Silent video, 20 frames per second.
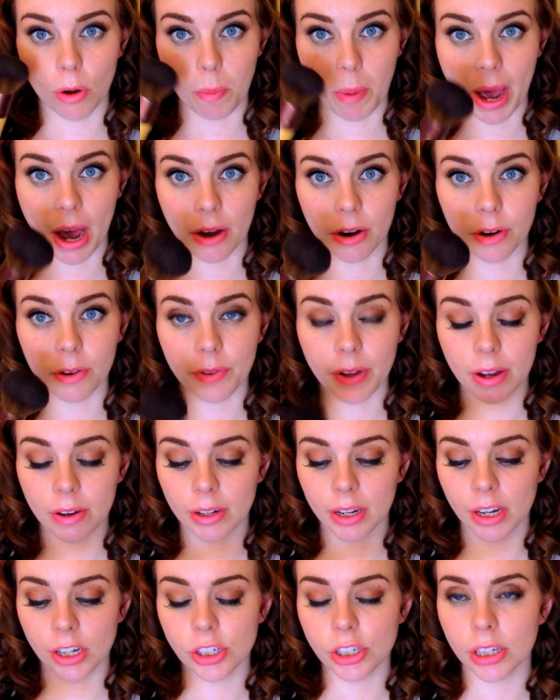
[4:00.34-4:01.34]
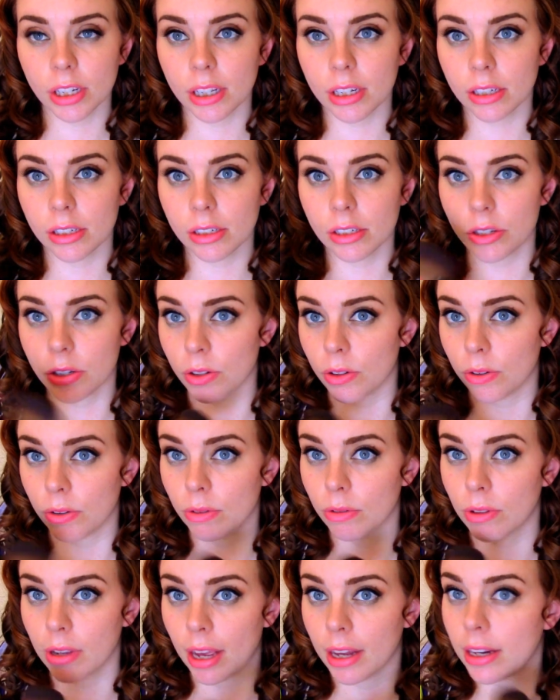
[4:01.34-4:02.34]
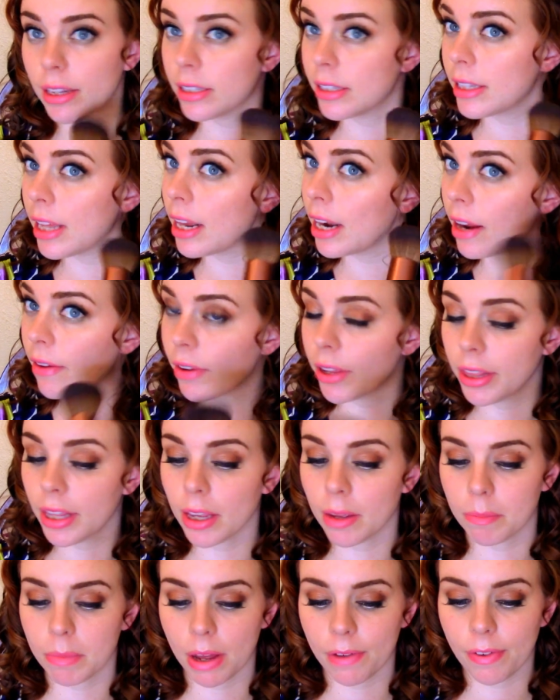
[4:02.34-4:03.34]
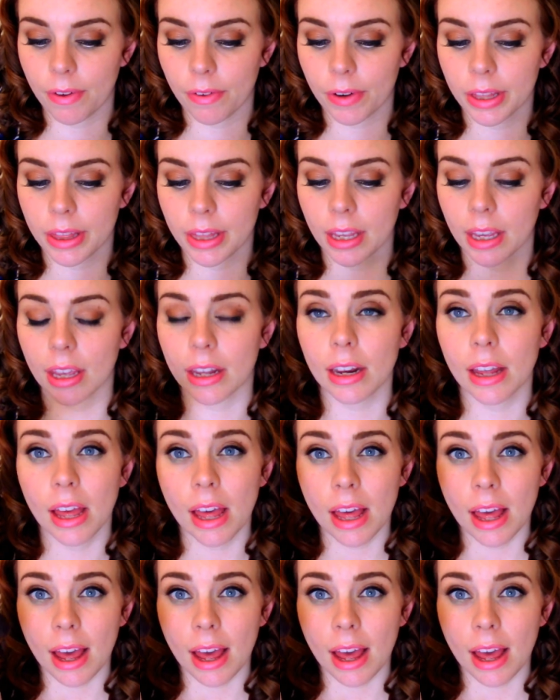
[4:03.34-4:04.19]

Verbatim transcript: Powder Foundation to kind of set everything and buff everything in.